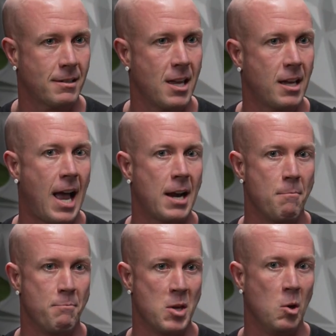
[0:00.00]
it kind
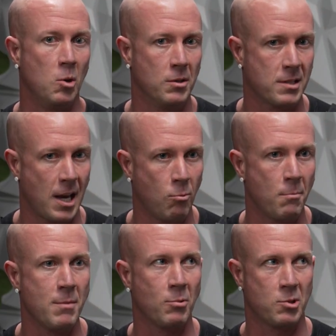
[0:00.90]
of builds. Like,
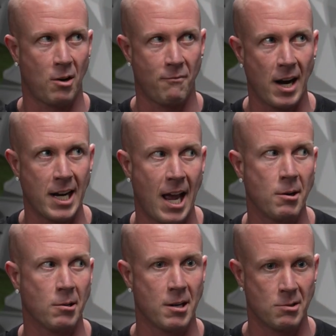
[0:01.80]
when people start finding
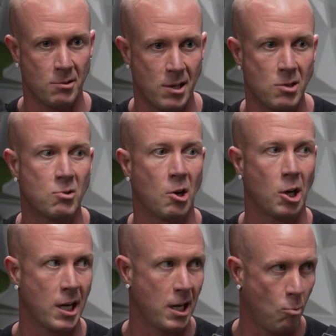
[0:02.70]
out you're interested, you
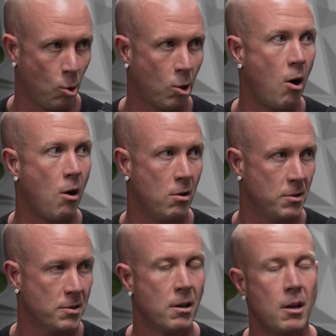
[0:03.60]
start getting more
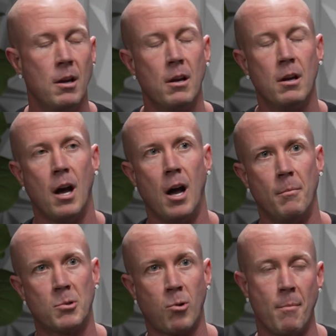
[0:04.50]
calls.
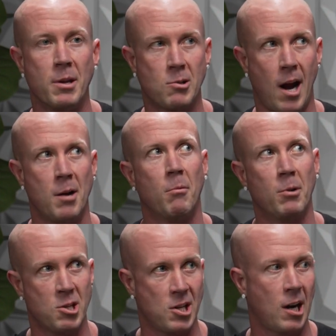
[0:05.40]
I've been trying to
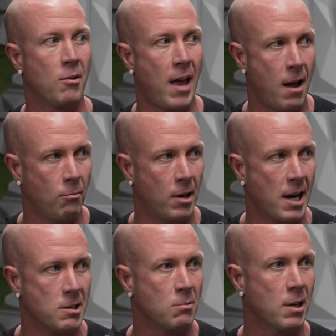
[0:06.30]
remember to share that when
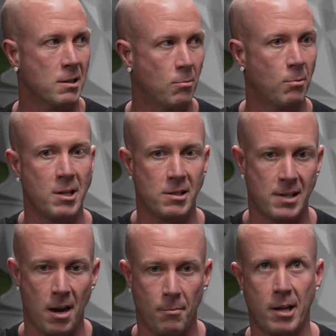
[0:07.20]
I do get someone reaches
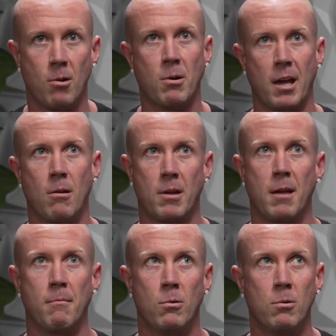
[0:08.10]
out. I'm like, okay,
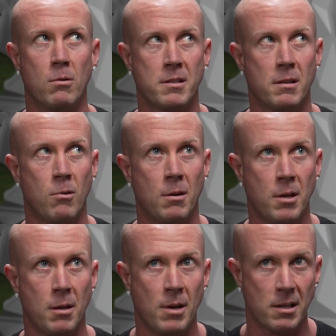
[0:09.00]
who was it wanted
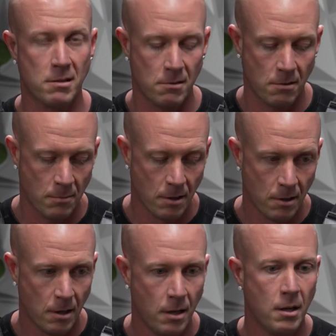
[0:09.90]
me to message
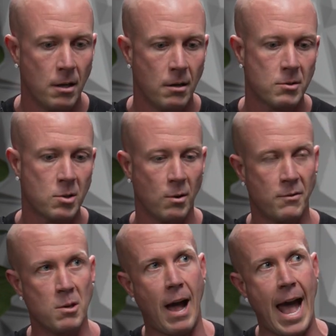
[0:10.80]
them? So
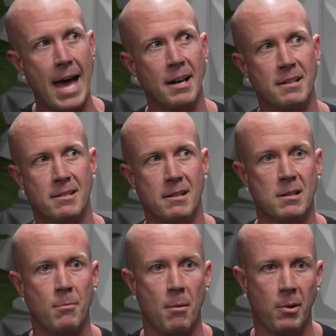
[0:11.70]
if you had a
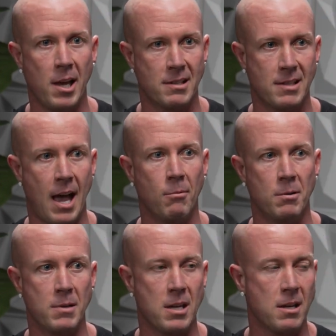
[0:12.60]
system in place, that
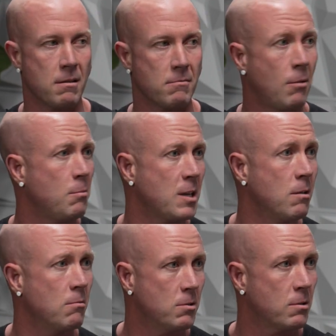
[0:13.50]
would be
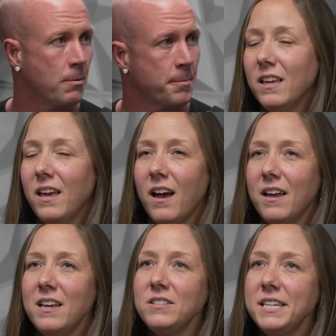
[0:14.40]
huge. Yeah,
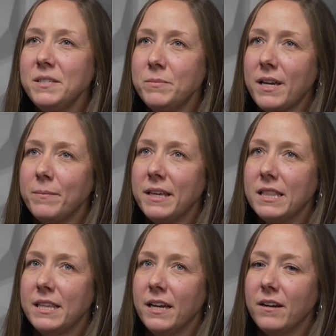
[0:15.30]
it'll take some time to
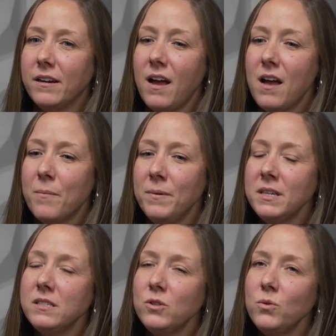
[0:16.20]
get there,
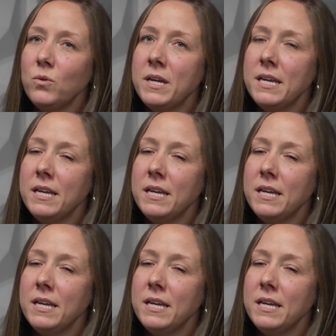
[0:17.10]
because too,